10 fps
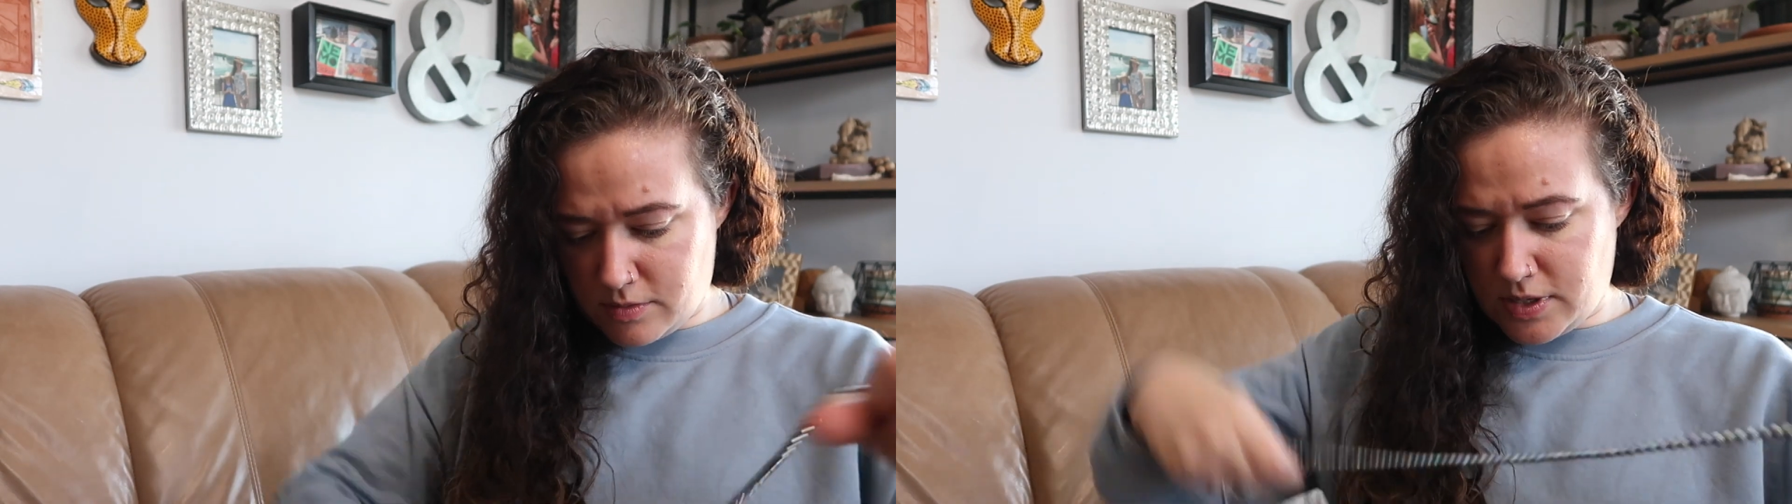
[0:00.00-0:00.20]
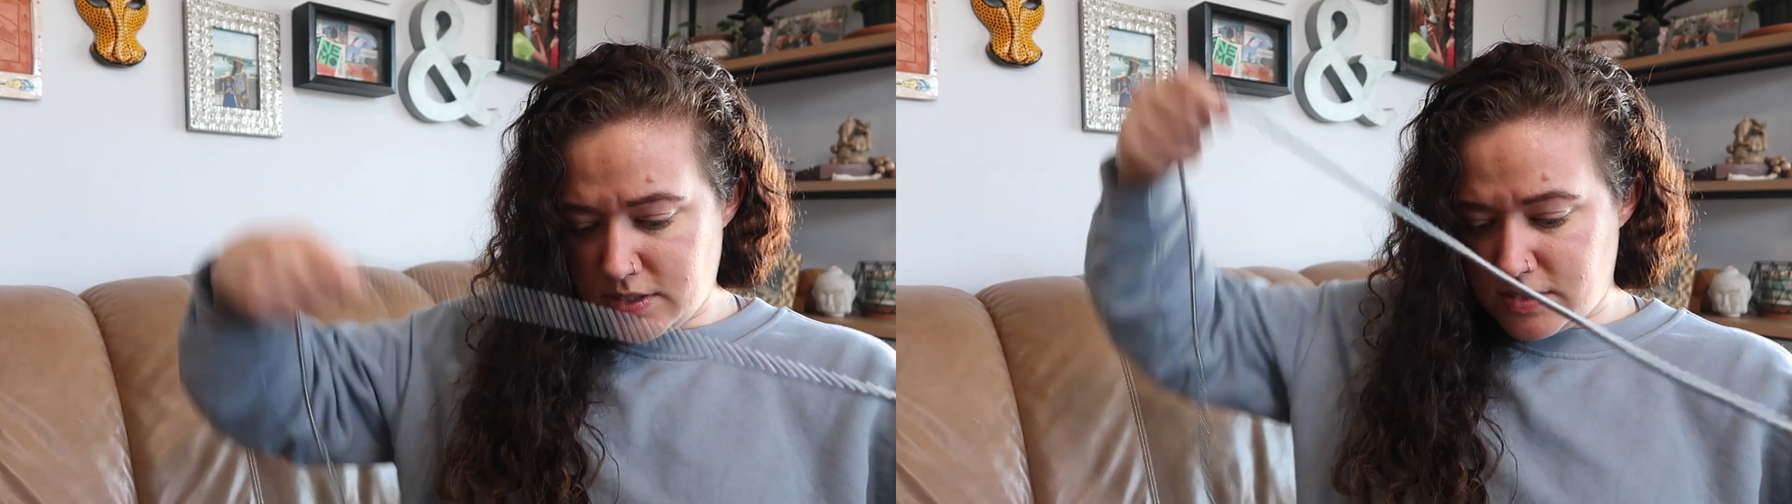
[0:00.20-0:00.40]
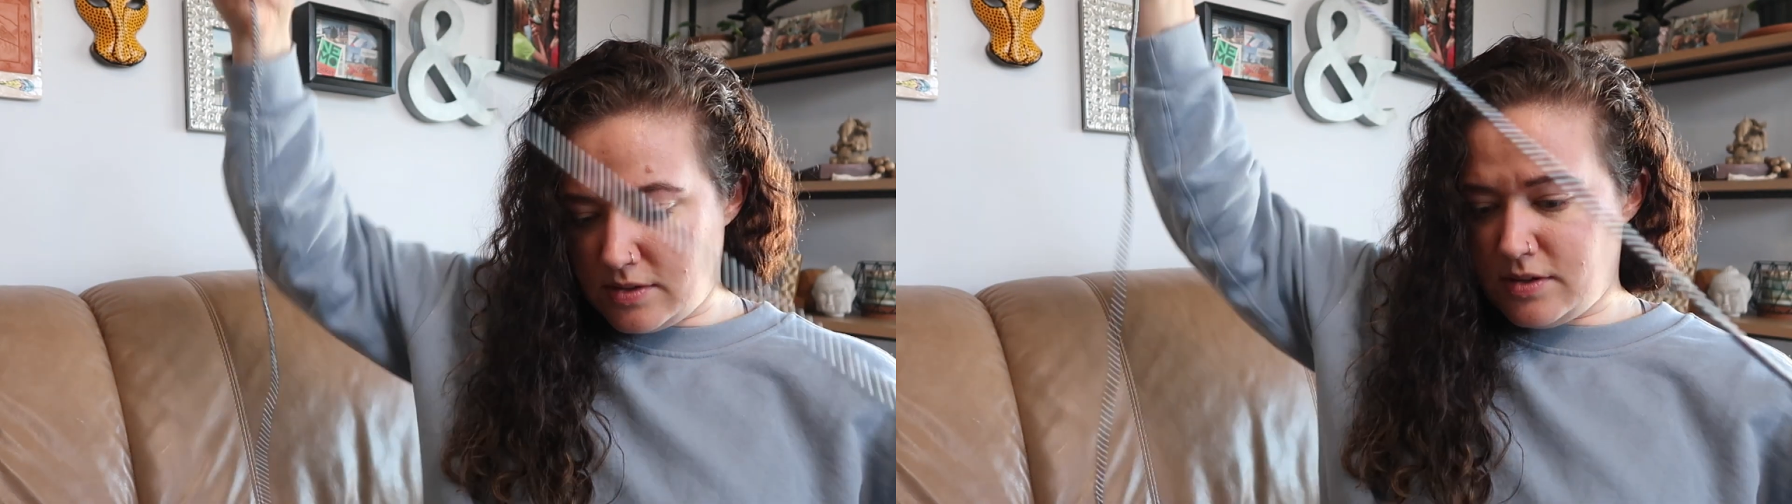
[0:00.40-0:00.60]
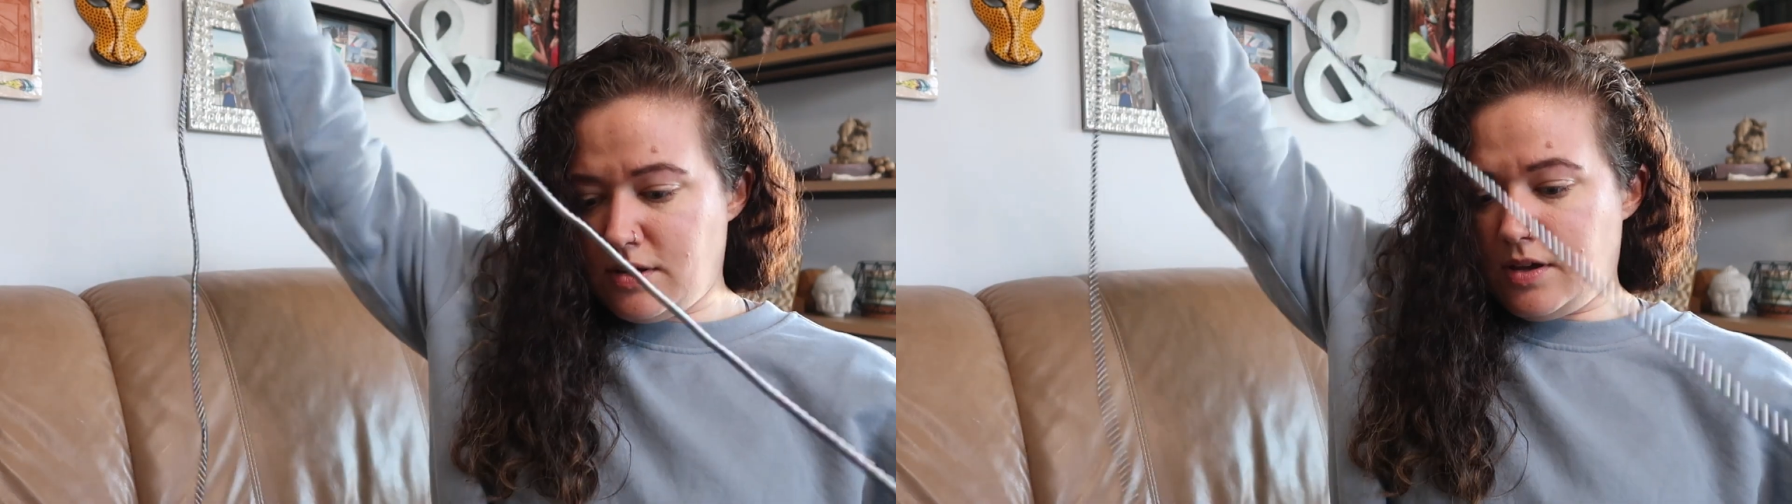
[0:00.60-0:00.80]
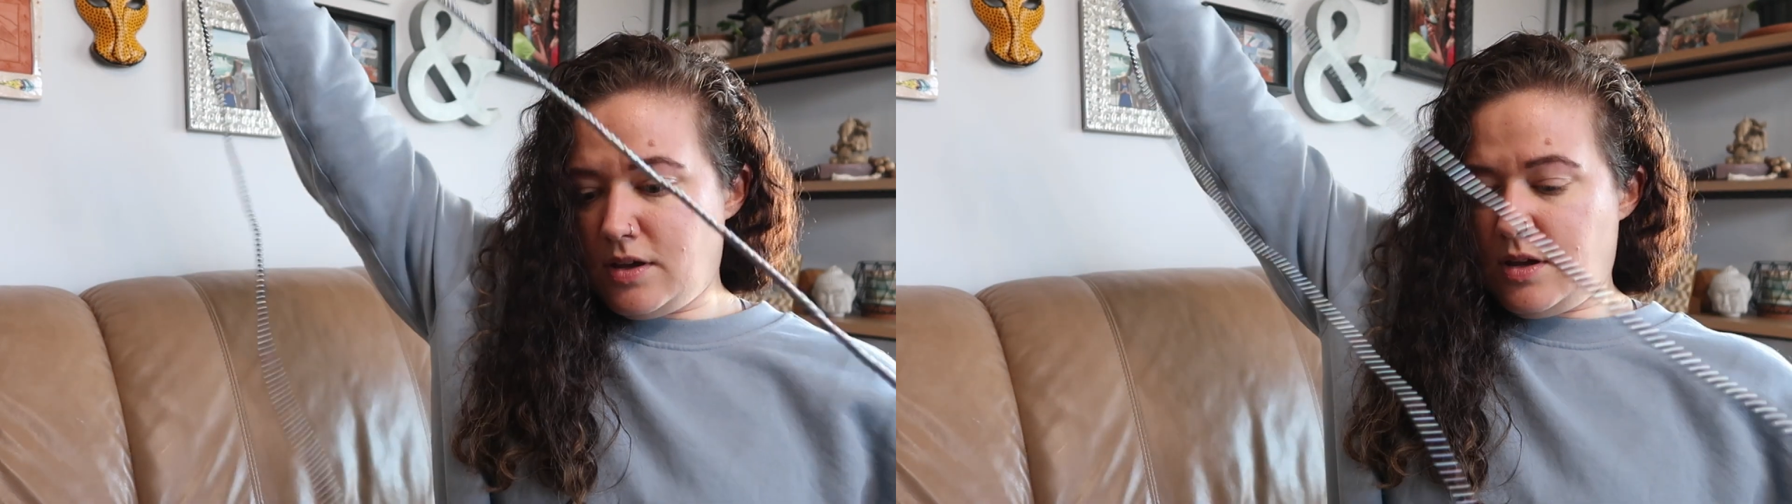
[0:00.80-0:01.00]
It's
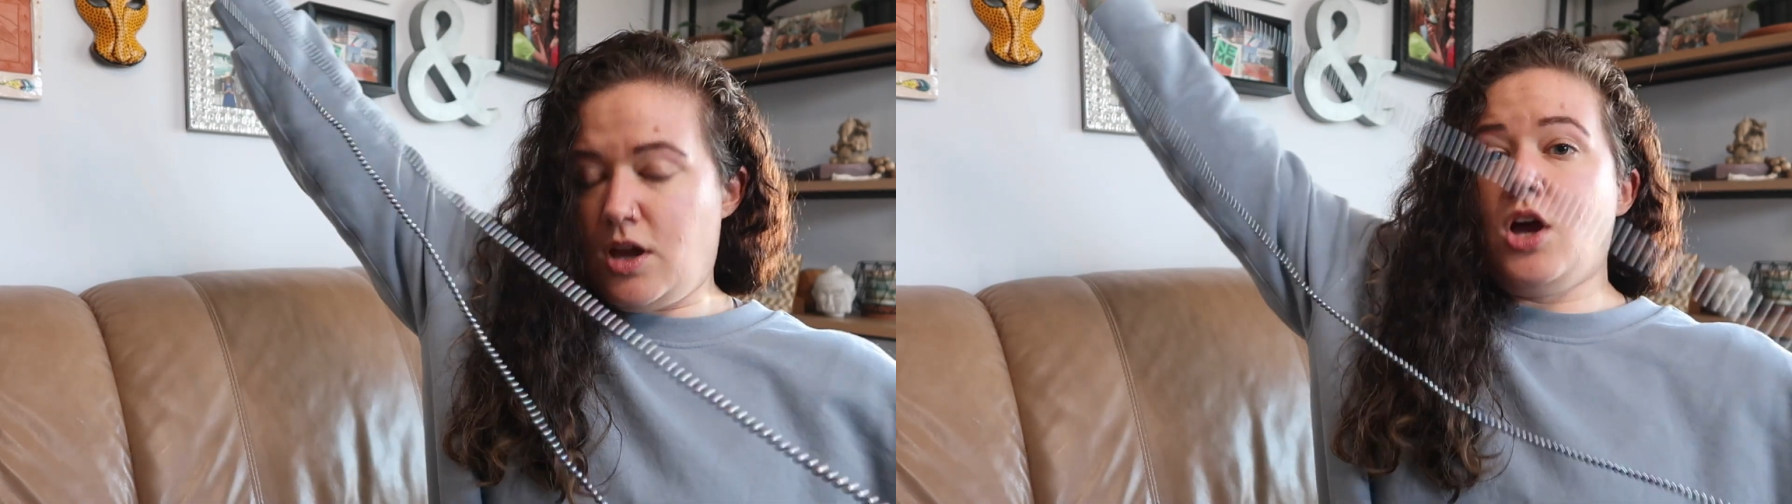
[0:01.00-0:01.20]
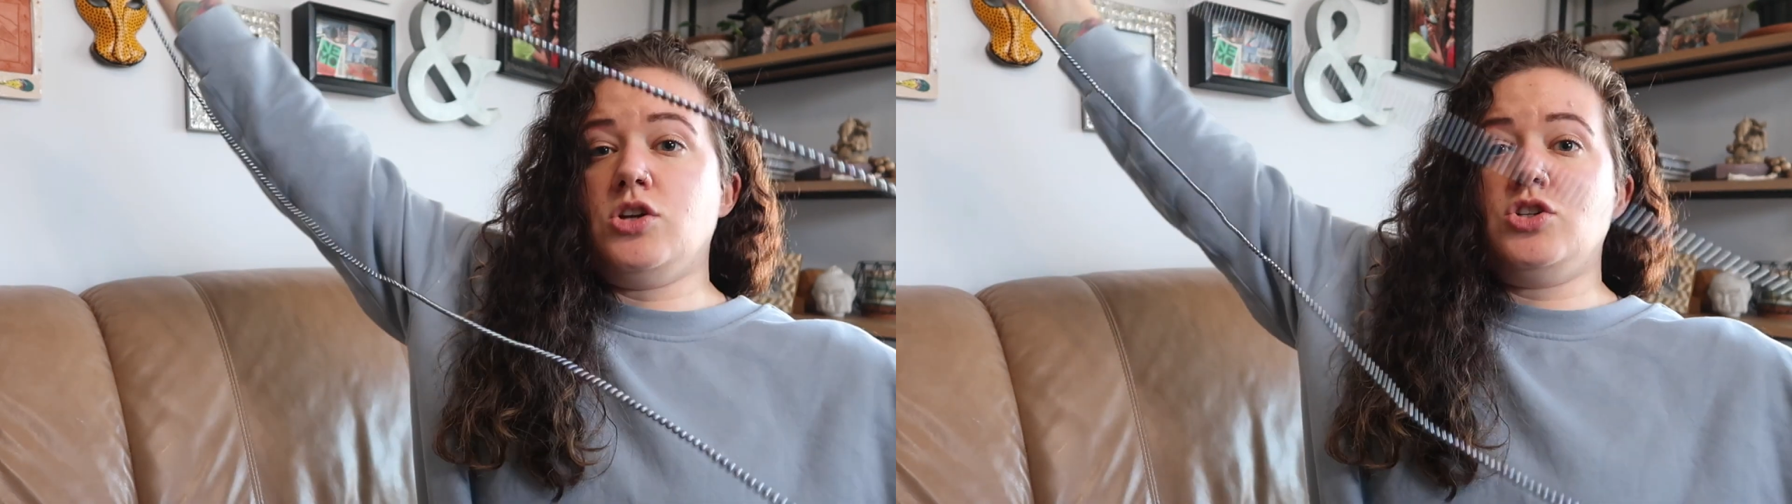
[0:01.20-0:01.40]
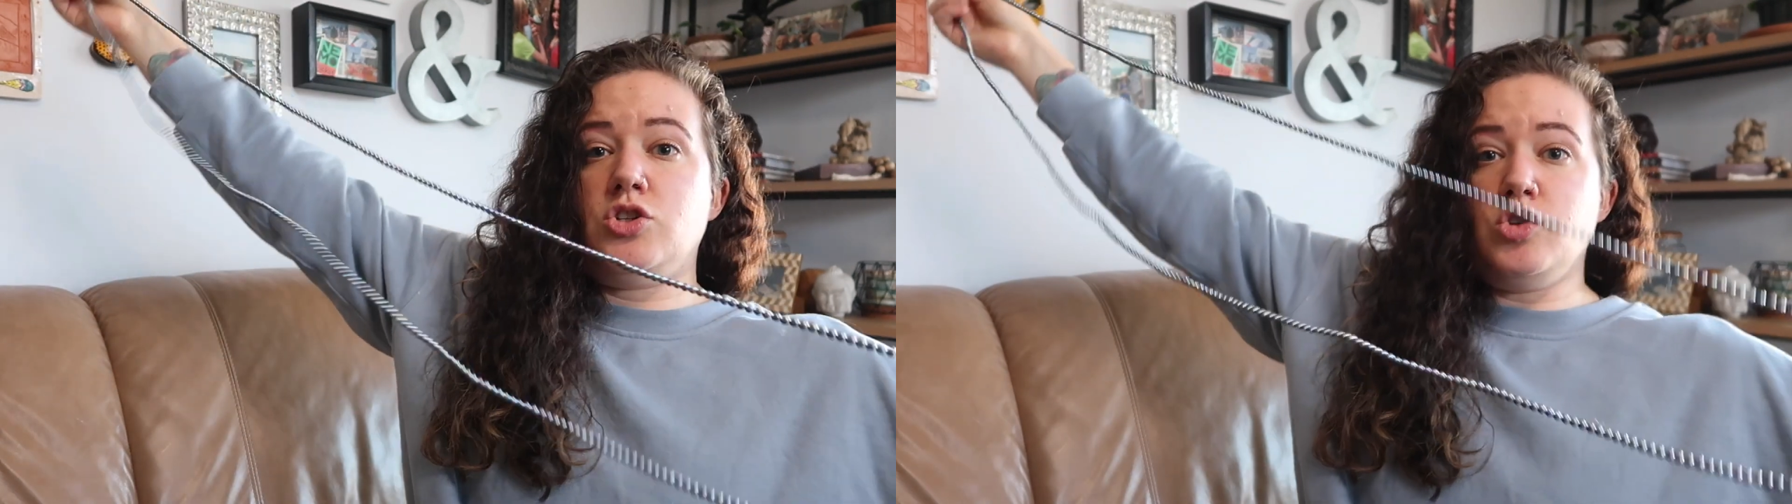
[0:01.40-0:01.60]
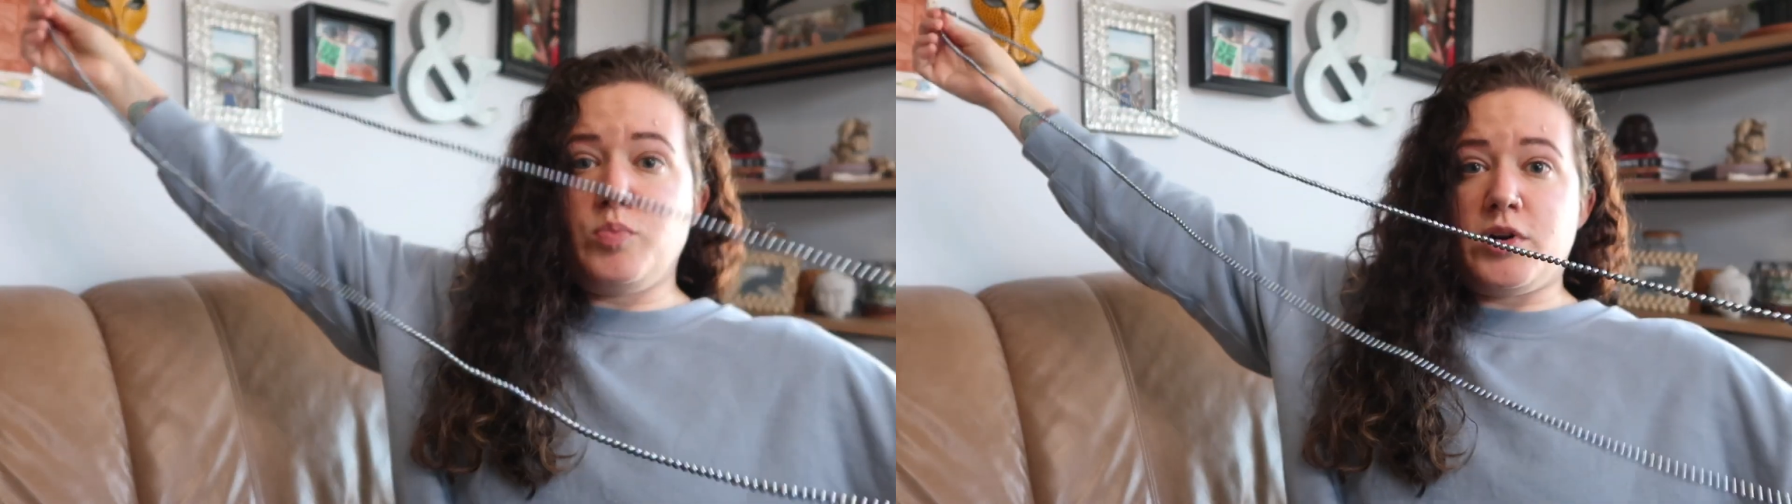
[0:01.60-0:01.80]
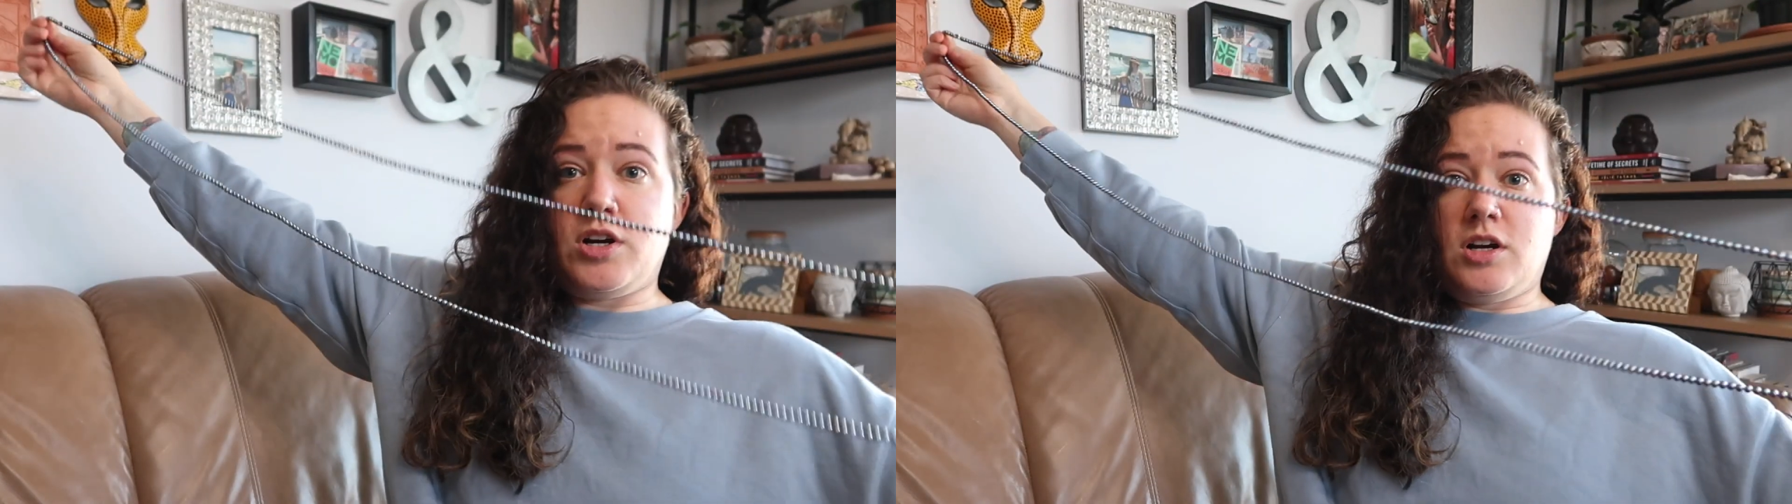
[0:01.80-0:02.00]

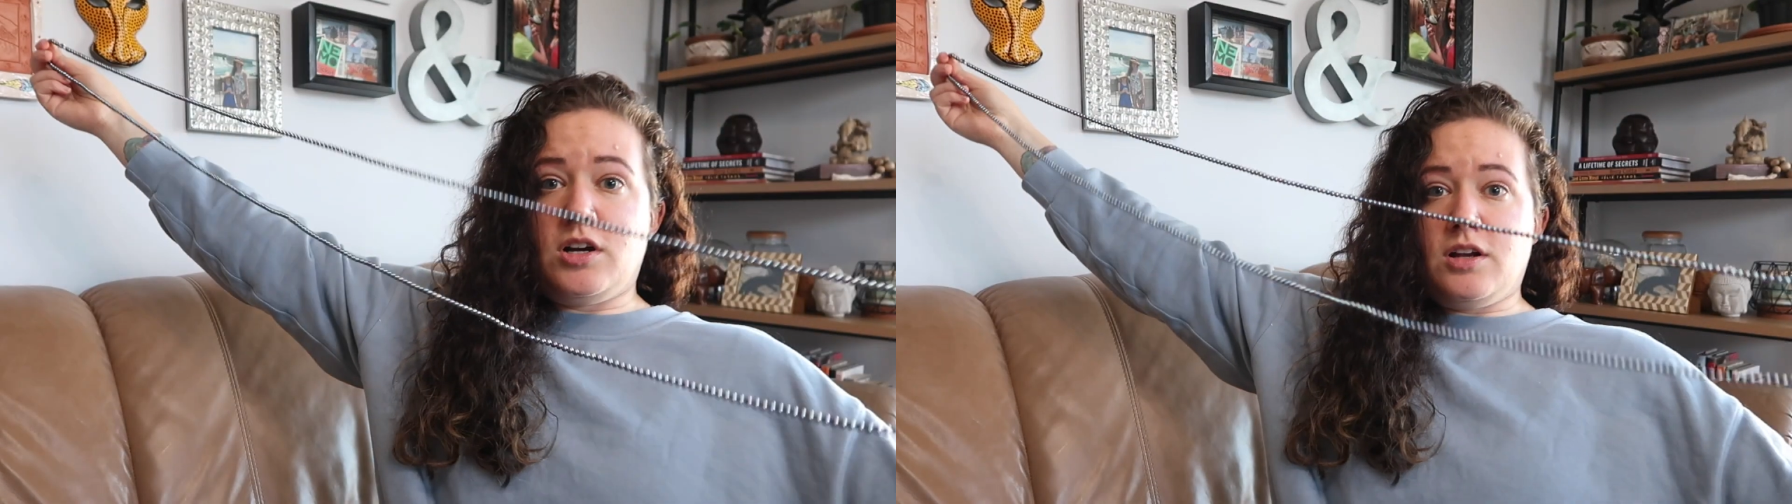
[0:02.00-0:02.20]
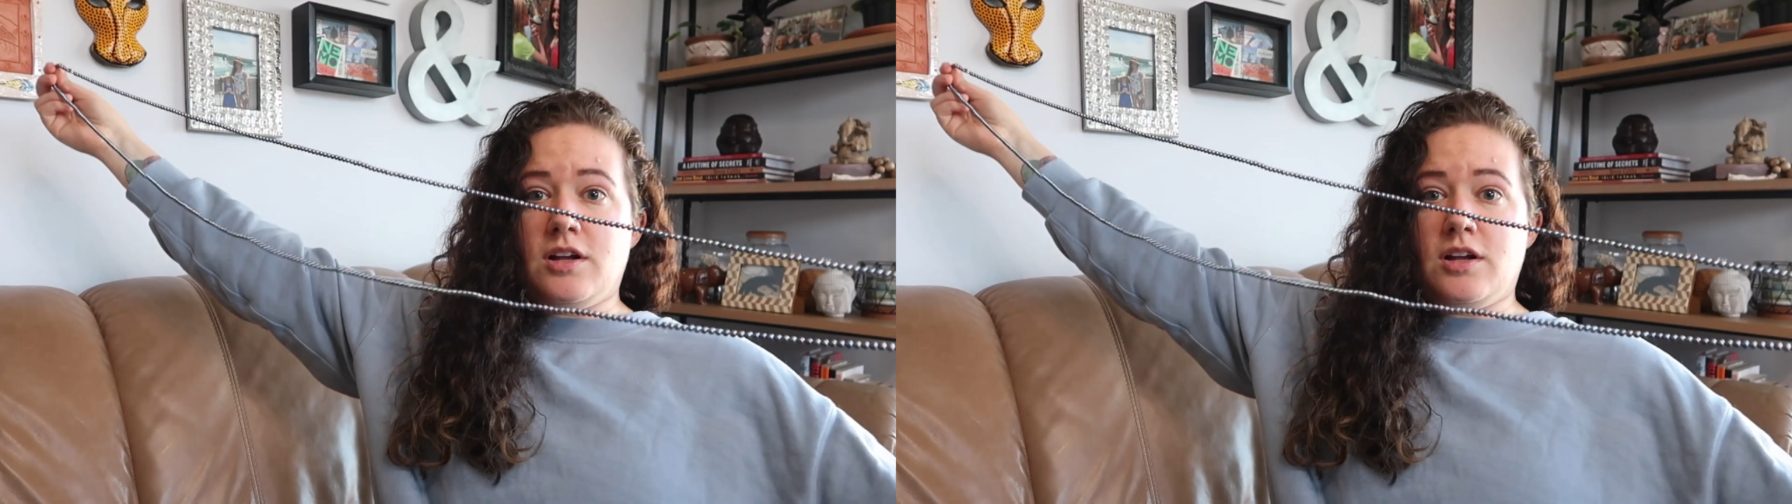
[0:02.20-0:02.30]
super